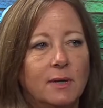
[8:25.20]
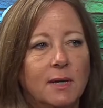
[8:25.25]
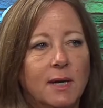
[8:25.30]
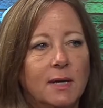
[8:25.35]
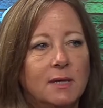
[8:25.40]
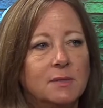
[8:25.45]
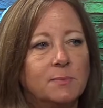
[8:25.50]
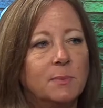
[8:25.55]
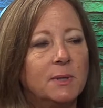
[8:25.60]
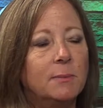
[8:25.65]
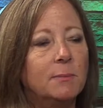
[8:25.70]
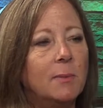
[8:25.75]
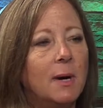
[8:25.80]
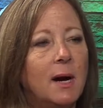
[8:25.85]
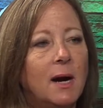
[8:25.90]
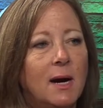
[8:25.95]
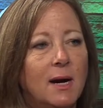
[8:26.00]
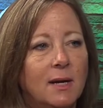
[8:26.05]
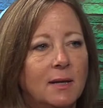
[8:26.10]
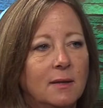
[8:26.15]
has been
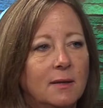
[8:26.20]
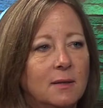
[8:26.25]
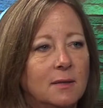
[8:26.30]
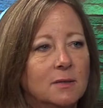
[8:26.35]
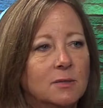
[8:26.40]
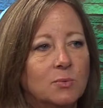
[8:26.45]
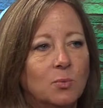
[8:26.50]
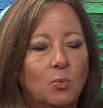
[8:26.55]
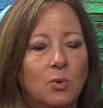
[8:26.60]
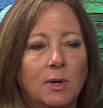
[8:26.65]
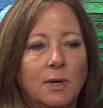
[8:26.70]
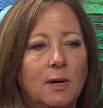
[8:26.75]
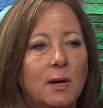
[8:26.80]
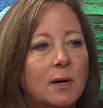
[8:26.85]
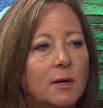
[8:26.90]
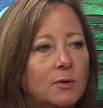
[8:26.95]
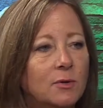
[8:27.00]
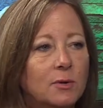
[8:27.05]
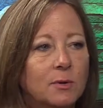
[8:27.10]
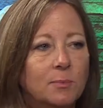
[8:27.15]
behind this
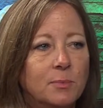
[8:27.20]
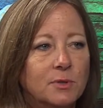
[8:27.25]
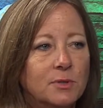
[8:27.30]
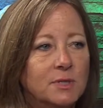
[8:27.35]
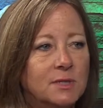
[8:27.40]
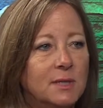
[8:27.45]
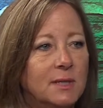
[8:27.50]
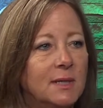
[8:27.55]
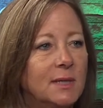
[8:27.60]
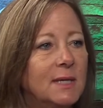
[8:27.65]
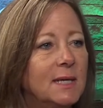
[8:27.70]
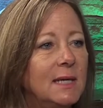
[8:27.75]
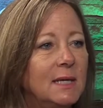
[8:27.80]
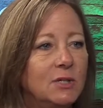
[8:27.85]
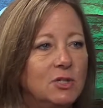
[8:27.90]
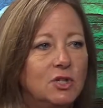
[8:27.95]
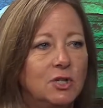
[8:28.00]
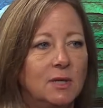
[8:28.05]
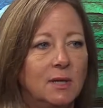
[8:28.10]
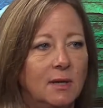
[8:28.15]
100%
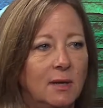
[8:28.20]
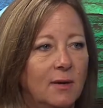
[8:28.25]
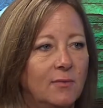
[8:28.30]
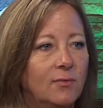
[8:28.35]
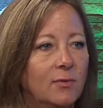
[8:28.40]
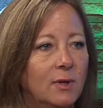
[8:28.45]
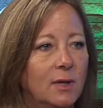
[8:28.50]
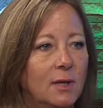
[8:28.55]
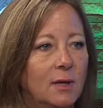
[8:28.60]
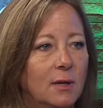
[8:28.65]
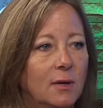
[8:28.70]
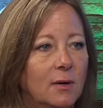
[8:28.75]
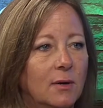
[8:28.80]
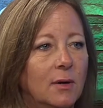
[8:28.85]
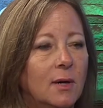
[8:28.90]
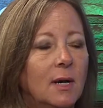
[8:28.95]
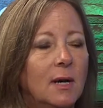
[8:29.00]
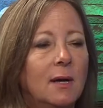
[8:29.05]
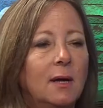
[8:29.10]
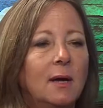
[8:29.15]
each and every year
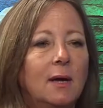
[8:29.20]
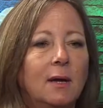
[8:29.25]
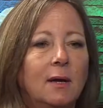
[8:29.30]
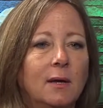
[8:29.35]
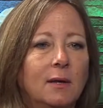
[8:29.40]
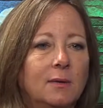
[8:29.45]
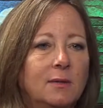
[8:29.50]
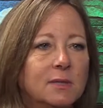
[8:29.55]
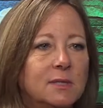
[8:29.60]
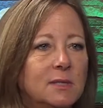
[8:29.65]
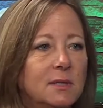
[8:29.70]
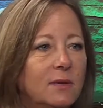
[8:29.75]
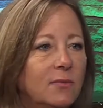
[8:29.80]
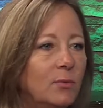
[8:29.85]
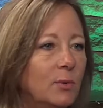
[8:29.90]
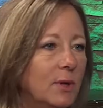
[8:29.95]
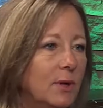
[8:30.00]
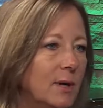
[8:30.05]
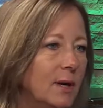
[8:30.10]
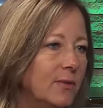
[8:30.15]
the city of
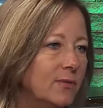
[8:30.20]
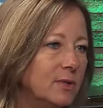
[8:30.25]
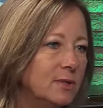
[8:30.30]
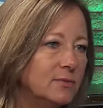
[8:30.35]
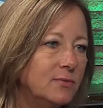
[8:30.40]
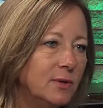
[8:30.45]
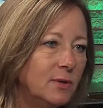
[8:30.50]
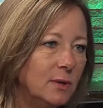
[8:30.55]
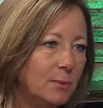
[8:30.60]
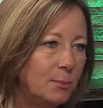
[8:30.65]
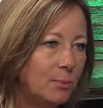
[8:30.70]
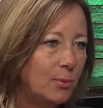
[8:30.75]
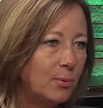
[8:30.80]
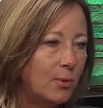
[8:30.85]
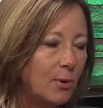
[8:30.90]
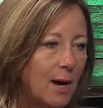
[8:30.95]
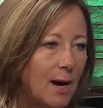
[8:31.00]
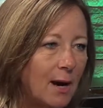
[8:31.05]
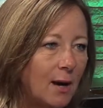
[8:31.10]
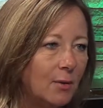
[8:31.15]
Winter Haven is very
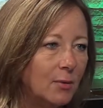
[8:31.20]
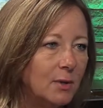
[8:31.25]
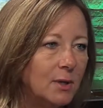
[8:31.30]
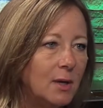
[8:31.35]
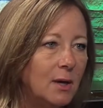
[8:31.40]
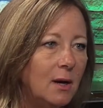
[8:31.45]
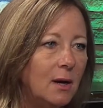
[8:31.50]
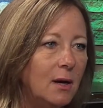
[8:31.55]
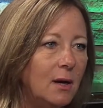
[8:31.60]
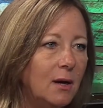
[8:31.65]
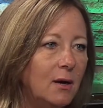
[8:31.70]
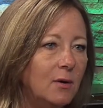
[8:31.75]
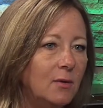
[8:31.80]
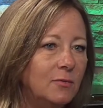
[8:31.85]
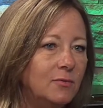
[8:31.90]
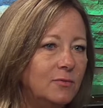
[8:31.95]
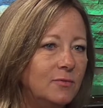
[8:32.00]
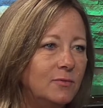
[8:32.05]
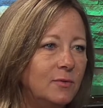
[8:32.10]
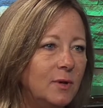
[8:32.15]
proud of,
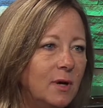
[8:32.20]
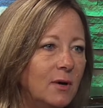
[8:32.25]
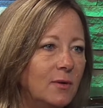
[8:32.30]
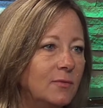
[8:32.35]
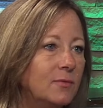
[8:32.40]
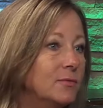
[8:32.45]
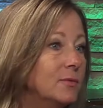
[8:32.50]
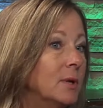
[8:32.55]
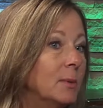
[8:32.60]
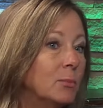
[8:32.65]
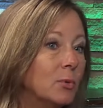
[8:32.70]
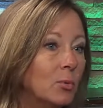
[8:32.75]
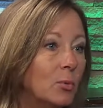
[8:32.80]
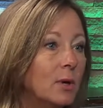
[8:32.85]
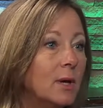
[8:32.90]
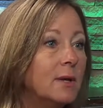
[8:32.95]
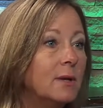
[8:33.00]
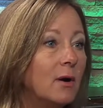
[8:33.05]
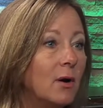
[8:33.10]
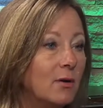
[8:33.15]
of number
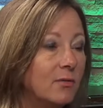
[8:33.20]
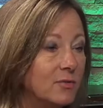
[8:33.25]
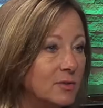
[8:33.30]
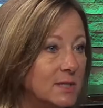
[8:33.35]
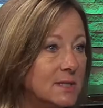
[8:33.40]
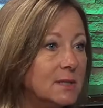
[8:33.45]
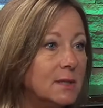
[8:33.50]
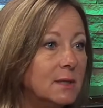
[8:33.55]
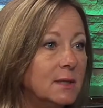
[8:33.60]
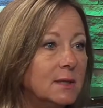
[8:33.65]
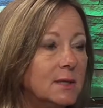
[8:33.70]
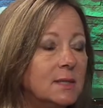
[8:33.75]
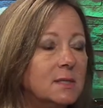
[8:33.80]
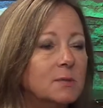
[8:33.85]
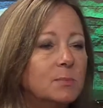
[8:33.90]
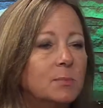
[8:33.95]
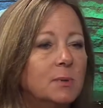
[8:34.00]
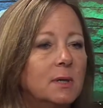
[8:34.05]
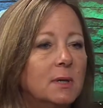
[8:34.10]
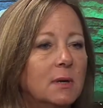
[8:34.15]
one, our facilities,
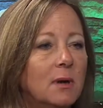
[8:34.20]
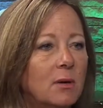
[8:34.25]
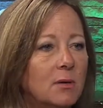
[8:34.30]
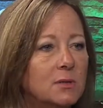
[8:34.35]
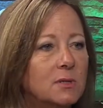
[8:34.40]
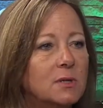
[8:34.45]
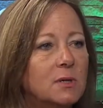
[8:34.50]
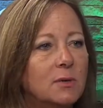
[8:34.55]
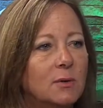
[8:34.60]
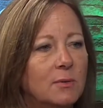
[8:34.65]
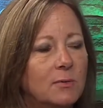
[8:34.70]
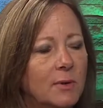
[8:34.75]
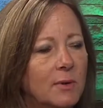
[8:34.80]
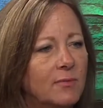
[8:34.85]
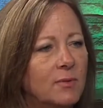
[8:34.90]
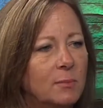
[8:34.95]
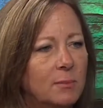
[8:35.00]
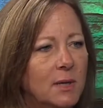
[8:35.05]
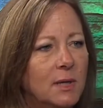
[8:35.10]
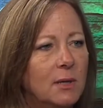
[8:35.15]
but also of
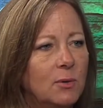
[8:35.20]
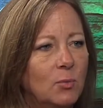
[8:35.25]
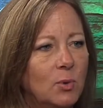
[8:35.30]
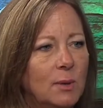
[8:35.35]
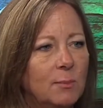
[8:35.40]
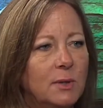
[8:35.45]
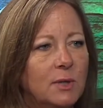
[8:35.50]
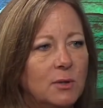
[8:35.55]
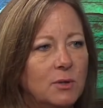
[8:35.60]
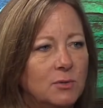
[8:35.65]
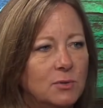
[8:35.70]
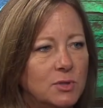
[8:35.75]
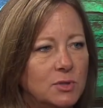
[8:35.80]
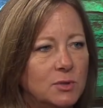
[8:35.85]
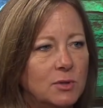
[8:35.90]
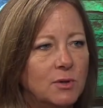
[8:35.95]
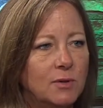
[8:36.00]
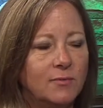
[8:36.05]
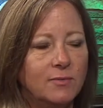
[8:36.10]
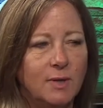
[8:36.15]
the men and women who
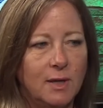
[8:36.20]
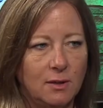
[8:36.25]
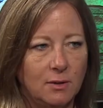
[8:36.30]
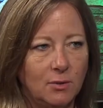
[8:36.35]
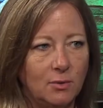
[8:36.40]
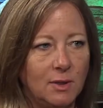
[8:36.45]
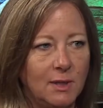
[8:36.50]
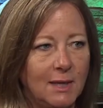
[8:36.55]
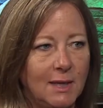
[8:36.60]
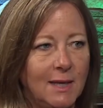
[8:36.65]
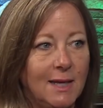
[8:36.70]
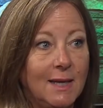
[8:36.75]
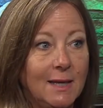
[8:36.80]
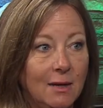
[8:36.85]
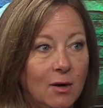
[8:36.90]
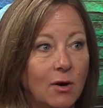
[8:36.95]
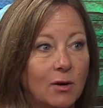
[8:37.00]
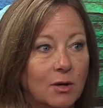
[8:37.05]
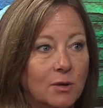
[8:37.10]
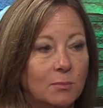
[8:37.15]
serve not only in
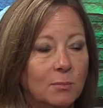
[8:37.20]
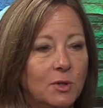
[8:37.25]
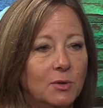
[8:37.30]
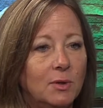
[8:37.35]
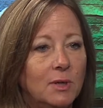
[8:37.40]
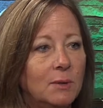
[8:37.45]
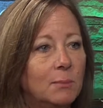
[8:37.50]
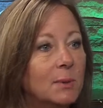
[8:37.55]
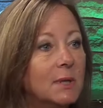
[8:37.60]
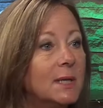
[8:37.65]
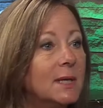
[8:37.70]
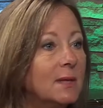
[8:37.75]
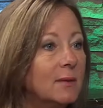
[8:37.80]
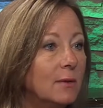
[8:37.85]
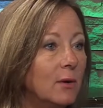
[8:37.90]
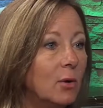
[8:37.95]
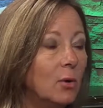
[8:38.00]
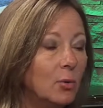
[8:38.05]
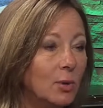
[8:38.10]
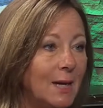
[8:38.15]
our community but in the
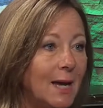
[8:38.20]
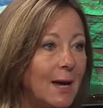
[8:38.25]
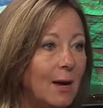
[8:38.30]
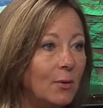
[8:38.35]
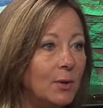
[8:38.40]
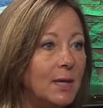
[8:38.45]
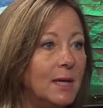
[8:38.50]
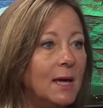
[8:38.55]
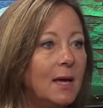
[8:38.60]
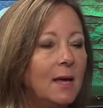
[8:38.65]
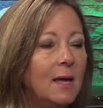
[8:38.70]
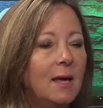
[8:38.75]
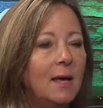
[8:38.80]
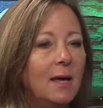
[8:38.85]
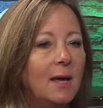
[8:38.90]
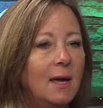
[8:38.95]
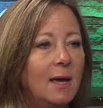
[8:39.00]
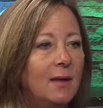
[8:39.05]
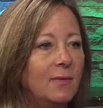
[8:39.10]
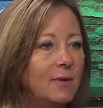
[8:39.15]
whole county.
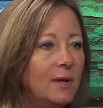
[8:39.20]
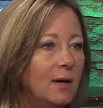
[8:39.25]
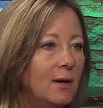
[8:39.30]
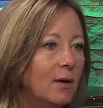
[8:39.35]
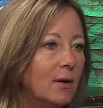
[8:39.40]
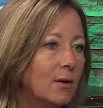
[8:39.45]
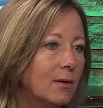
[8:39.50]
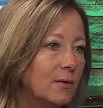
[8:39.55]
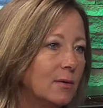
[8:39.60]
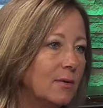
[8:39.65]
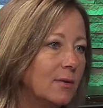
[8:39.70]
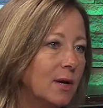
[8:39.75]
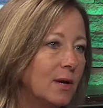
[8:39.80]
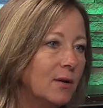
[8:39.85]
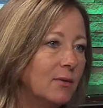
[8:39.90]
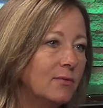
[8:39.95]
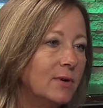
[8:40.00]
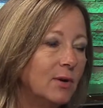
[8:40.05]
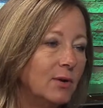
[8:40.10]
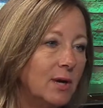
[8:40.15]
And they are, they are
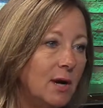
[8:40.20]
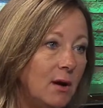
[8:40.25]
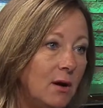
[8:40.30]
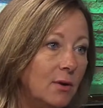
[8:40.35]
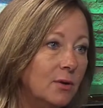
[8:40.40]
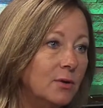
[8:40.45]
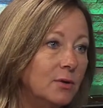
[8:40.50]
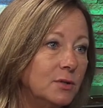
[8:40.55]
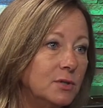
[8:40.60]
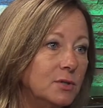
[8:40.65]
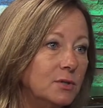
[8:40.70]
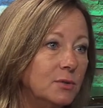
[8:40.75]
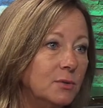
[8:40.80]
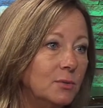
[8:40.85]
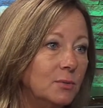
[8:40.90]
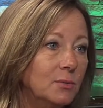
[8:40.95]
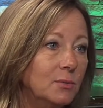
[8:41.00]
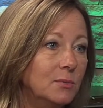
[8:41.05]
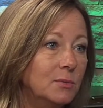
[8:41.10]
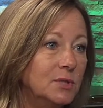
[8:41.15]
very honored
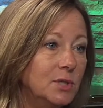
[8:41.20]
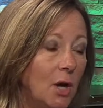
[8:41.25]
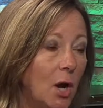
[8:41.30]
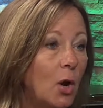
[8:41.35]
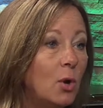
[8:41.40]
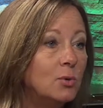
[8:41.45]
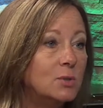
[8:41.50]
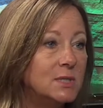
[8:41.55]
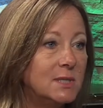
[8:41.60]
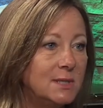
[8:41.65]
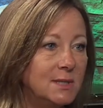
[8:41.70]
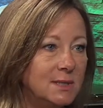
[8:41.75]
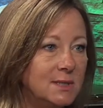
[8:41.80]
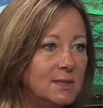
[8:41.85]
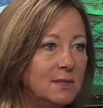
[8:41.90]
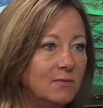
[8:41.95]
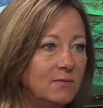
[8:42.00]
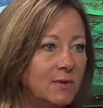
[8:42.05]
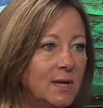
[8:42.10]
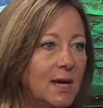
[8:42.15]
to, to host this
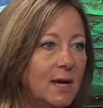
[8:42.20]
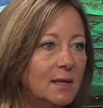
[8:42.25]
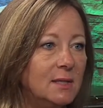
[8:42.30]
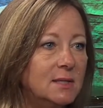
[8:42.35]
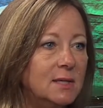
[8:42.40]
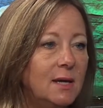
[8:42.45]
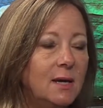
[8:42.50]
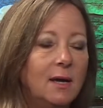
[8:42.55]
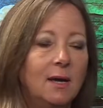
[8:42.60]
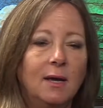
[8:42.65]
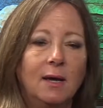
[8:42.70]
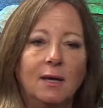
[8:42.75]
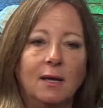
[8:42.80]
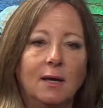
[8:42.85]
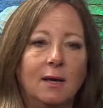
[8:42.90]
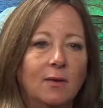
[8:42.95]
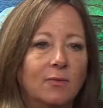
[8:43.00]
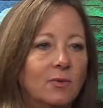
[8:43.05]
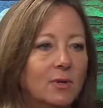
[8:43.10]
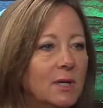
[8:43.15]
event
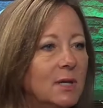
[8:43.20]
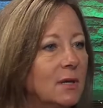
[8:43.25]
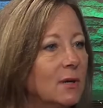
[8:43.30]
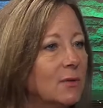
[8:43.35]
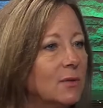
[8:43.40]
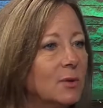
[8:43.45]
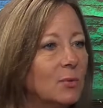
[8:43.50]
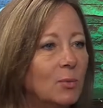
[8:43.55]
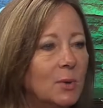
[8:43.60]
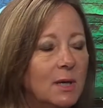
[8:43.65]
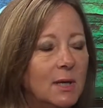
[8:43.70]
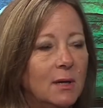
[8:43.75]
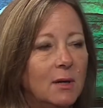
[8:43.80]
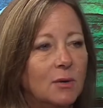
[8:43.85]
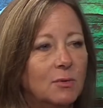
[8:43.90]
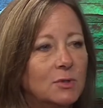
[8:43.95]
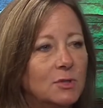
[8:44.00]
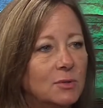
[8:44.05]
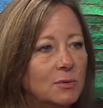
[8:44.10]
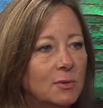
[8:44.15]
every year that we go
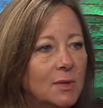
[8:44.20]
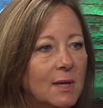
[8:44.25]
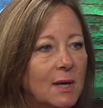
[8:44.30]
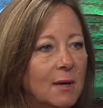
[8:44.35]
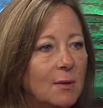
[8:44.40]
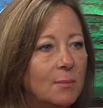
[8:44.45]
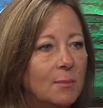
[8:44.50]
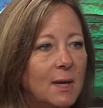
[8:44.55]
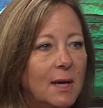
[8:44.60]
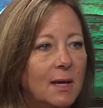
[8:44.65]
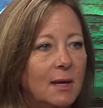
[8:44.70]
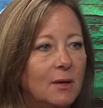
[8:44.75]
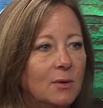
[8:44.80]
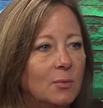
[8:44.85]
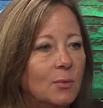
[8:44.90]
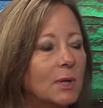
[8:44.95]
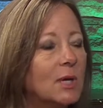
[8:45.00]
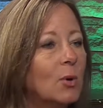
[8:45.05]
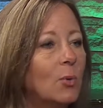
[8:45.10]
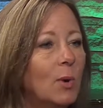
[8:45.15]
to them and
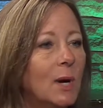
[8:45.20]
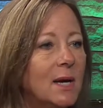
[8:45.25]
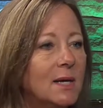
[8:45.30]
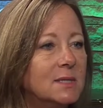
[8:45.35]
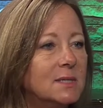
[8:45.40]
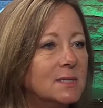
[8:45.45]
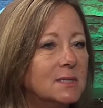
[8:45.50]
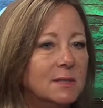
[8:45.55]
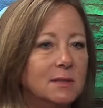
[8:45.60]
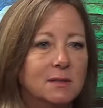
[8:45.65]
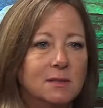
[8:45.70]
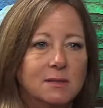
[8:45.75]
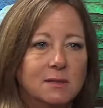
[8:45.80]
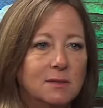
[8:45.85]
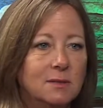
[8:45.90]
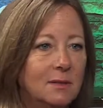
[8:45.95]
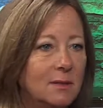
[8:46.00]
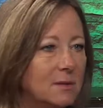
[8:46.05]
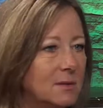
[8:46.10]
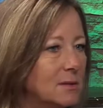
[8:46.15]
request, it's,
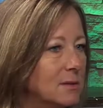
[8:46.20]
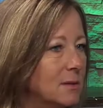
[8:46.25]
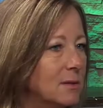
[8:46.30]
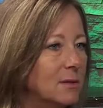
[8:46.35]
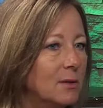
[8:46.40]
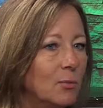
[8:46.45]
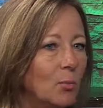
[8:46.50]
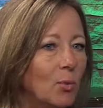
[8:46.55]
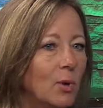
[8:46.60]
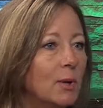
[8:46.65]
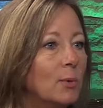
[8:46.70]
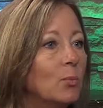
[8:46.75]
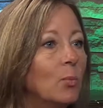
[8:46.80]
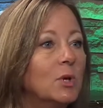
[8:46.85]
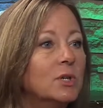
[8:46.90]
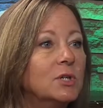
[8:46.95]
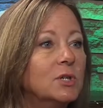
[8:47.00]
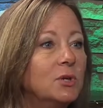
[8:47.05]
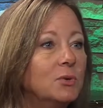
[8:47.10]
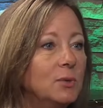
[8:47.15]
it's what,
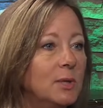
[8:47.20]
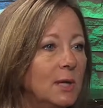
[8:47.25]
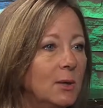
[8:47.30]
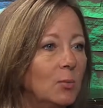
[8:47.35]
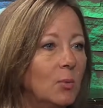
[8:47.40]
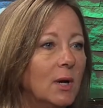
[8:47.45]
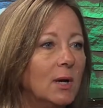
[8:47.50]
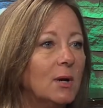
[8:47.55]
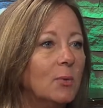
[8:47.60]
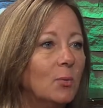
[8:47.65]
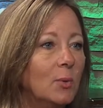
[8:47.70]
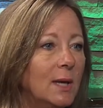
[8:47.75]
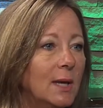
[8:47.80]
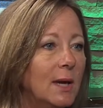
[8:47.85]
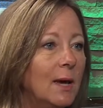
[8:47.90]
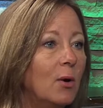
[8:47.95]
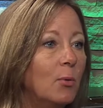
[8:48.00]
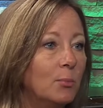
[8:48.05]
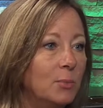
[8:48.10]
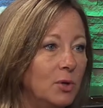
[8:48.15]
what do you need? What can we
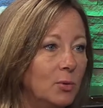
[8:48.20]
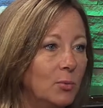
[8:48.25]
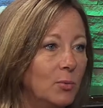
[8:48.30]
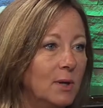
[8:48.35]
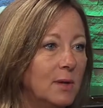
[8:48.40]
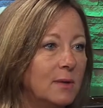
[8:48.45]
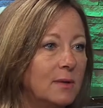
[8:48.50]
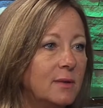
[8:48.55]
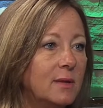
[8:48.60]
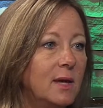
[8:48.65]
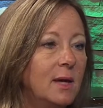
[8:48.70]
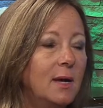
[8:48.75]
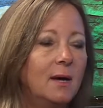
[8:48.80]
help you with?